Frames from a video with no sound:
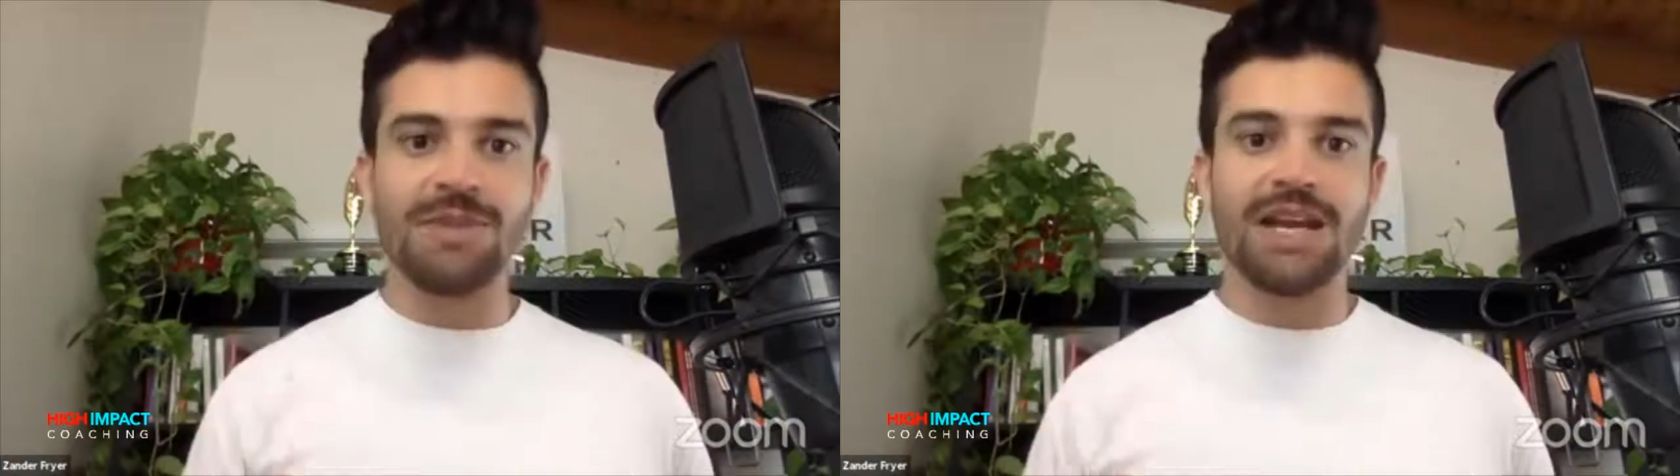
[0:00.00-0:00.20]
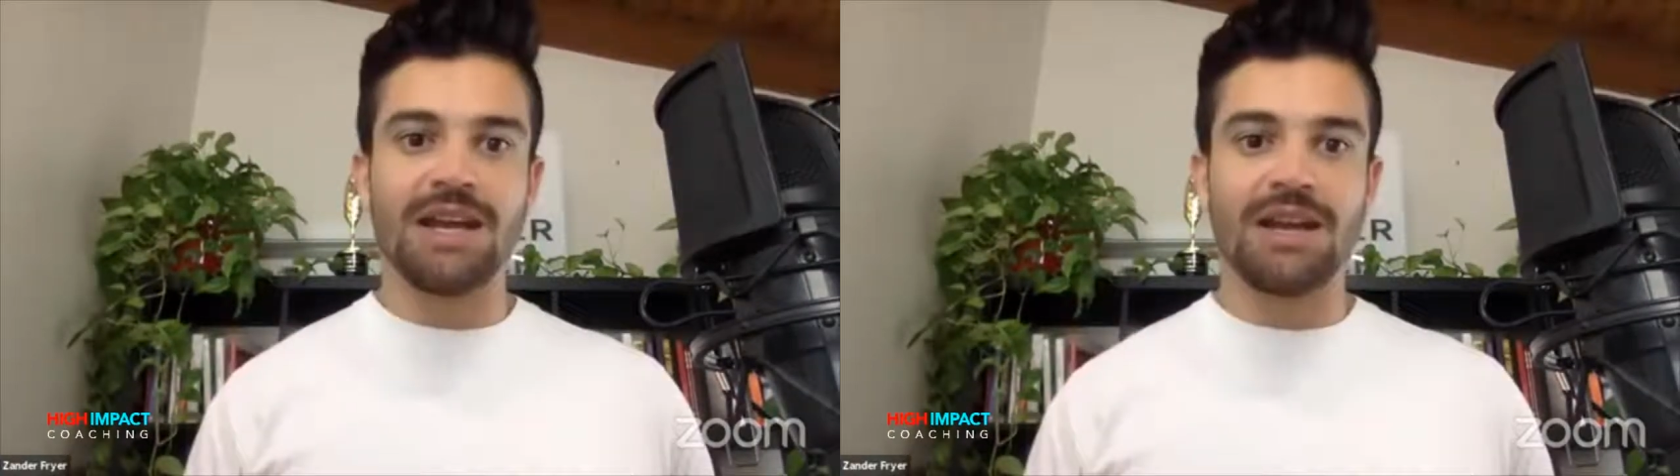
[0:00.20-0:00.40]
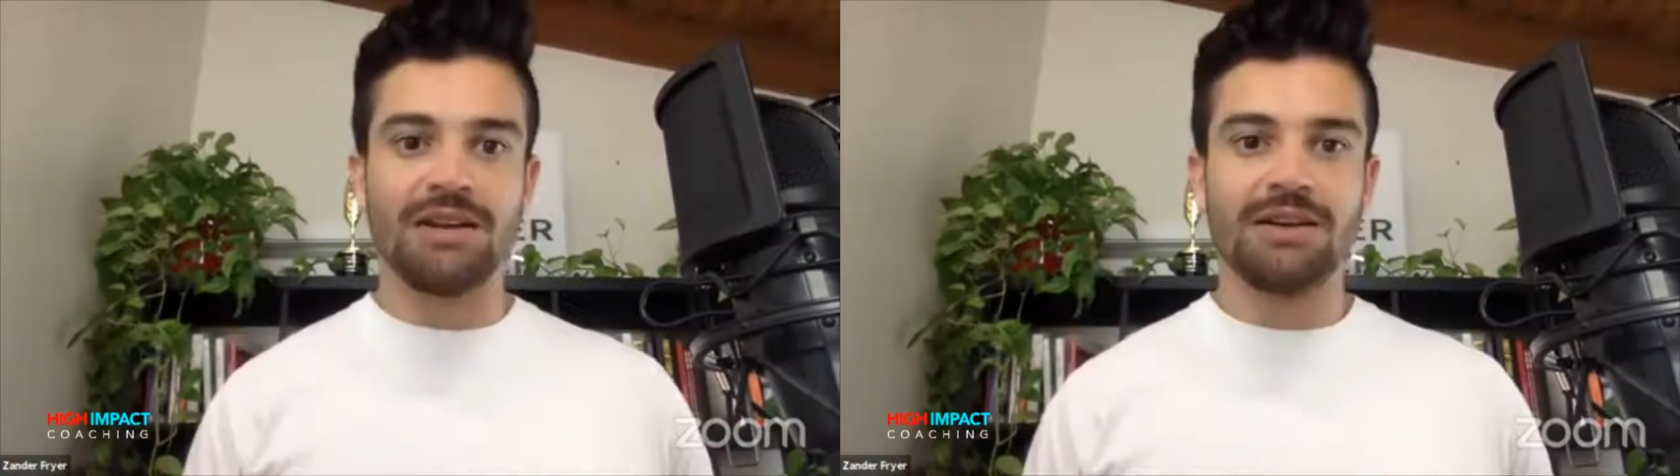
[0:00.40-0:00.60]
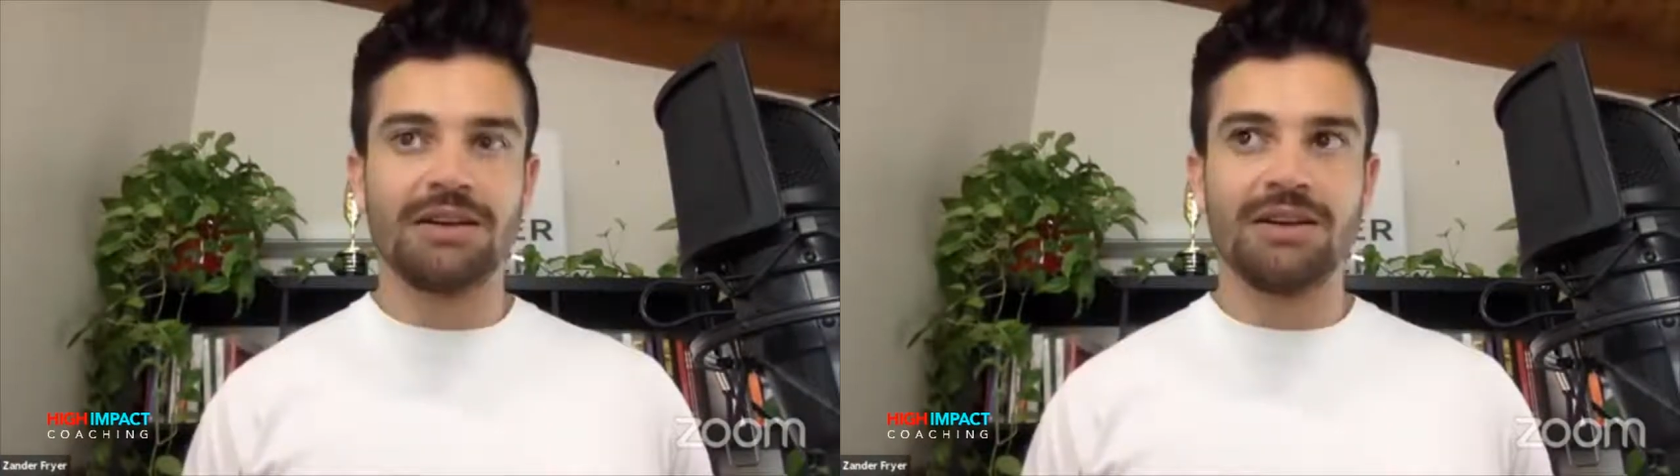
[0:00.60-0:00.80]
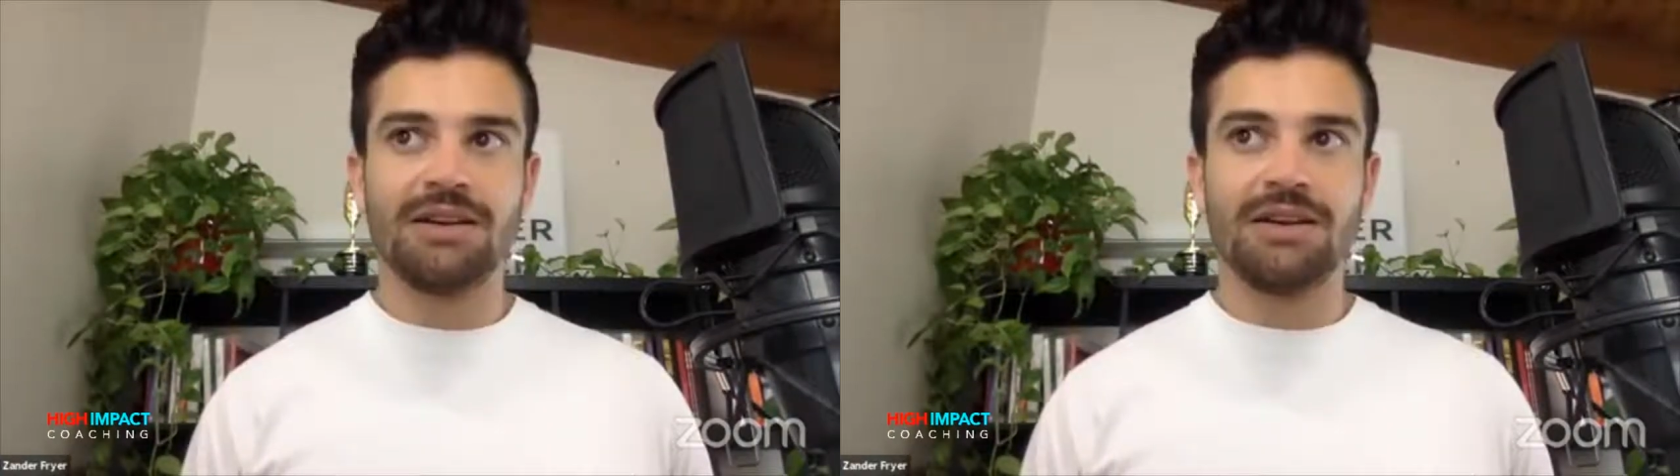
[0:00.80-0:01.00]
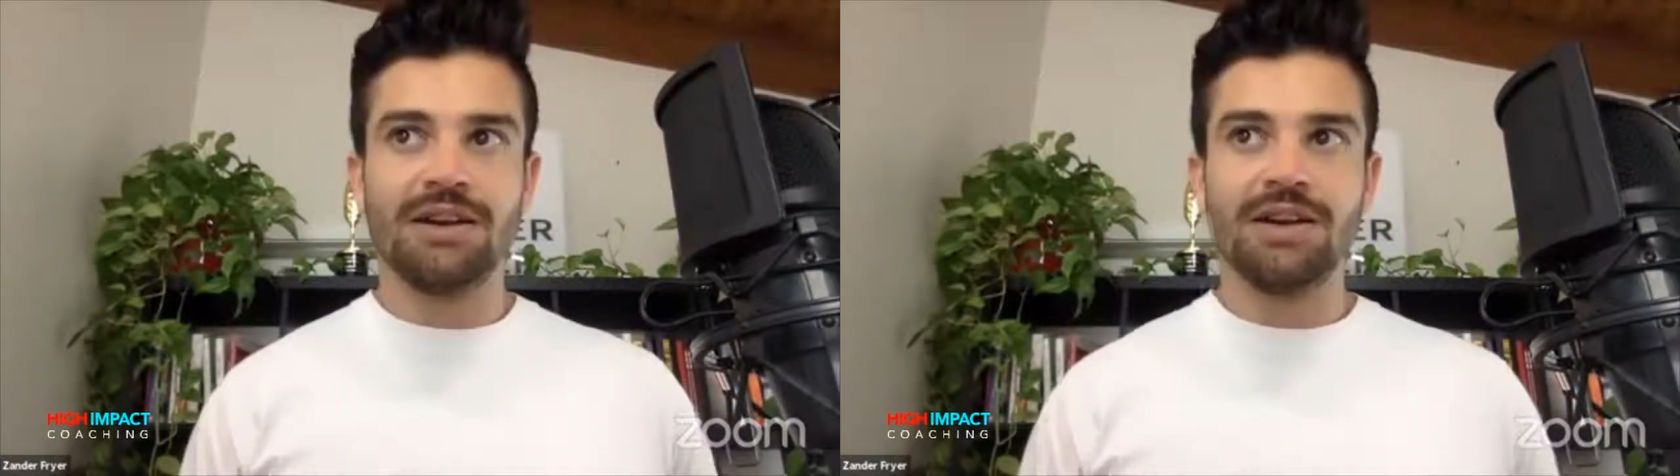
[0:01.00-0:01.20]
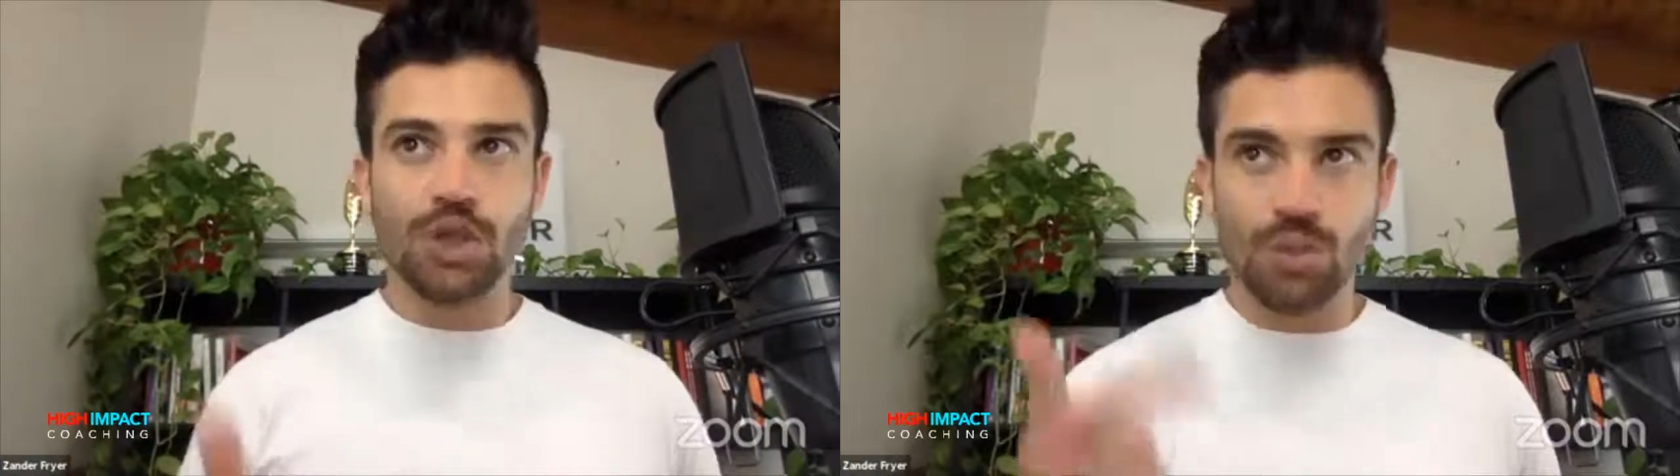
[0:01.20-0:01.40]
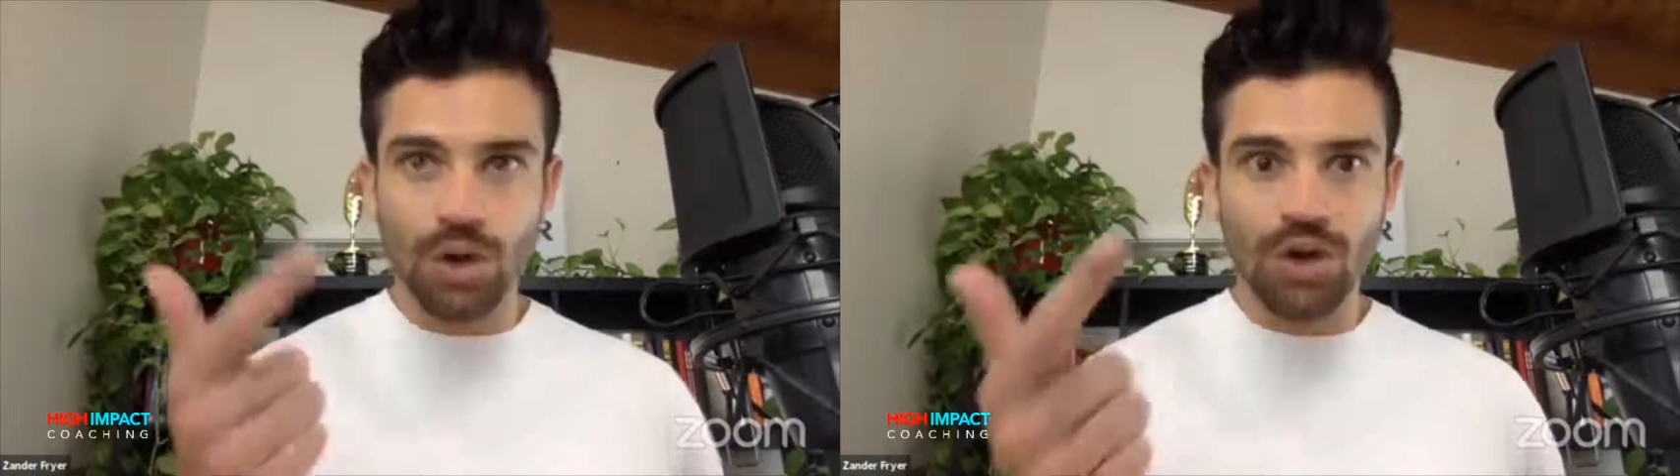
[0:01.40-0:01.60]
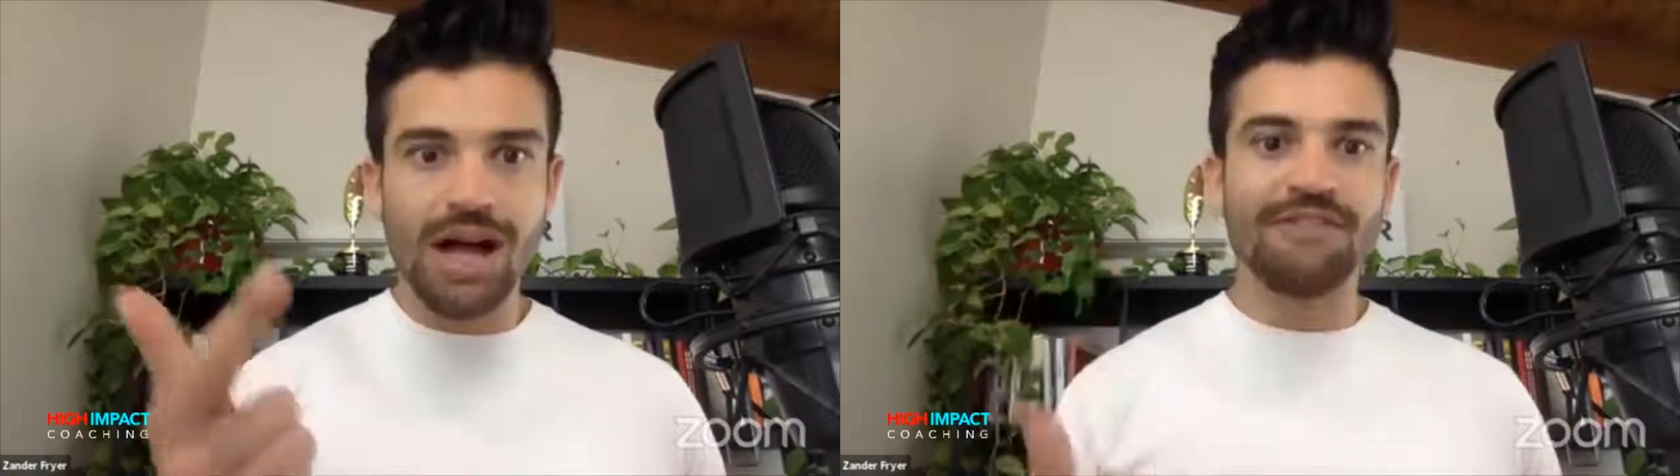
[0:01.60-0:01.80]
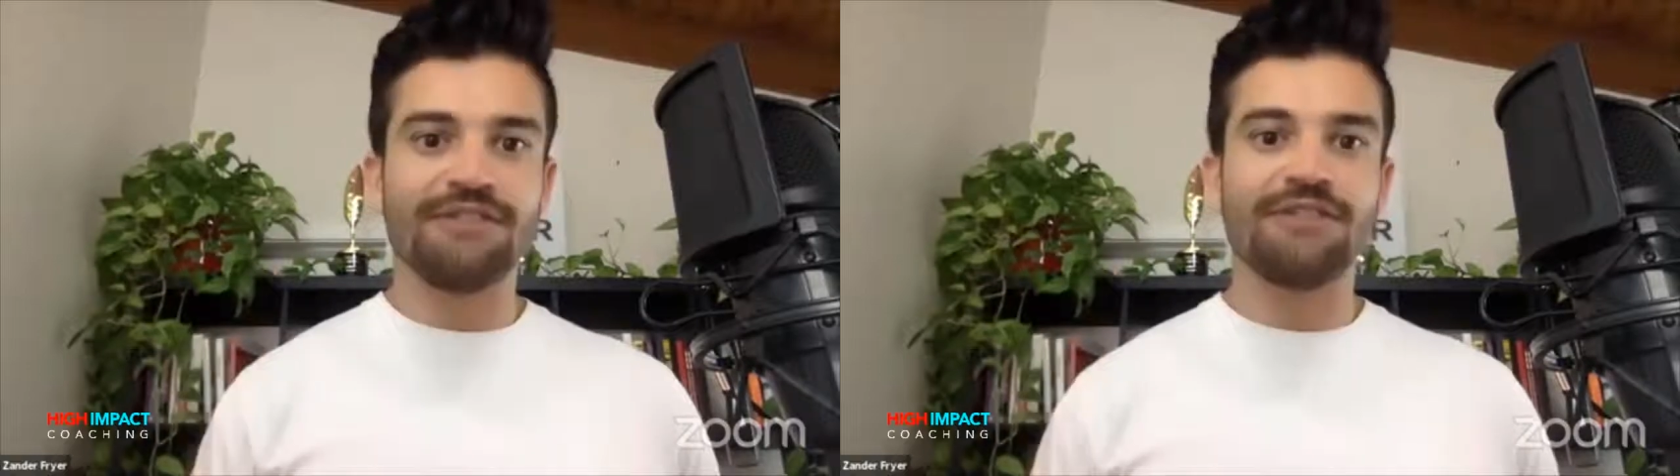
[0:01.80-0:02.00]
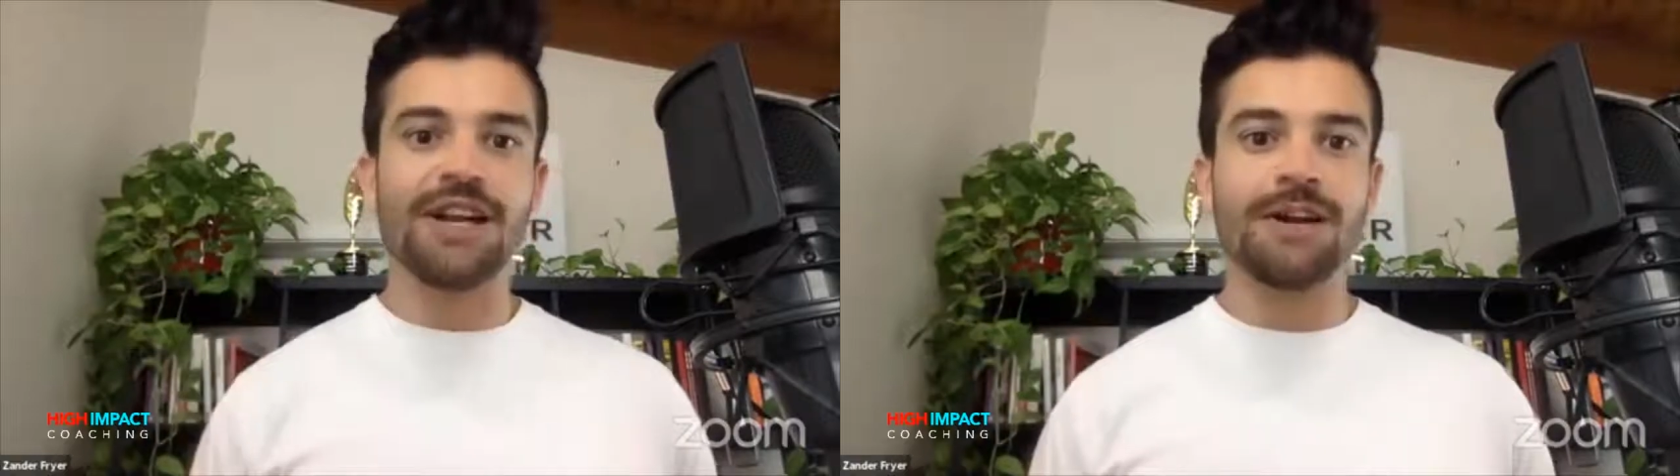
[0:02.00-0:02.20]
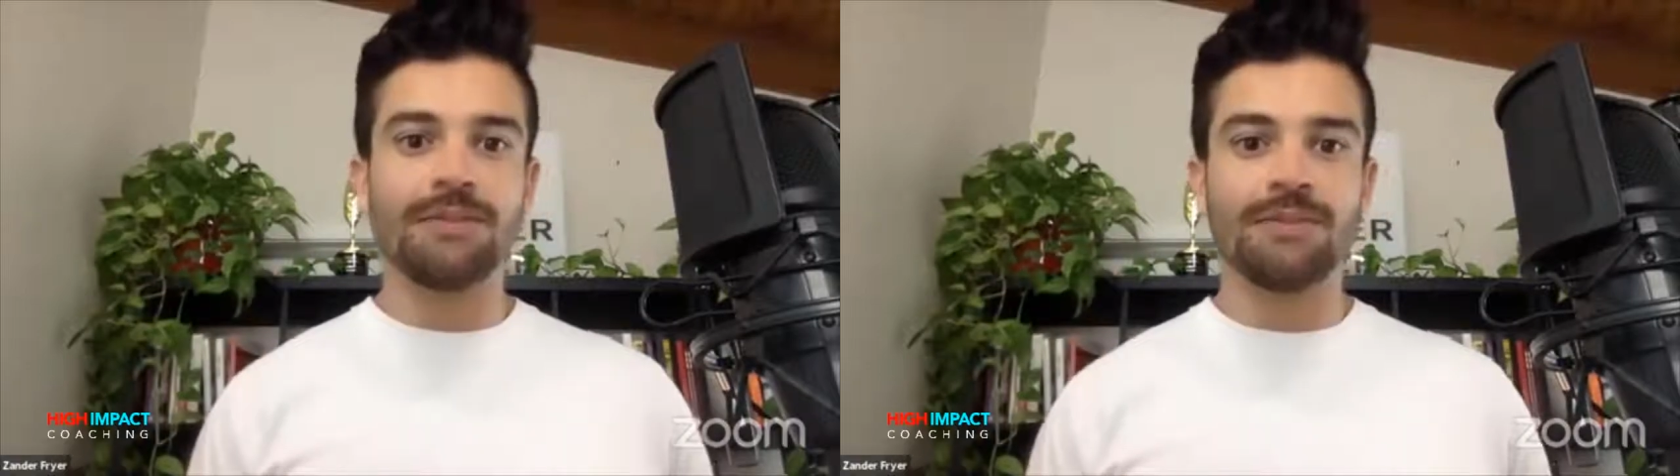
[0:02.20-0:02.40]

meaning. You will have freedom.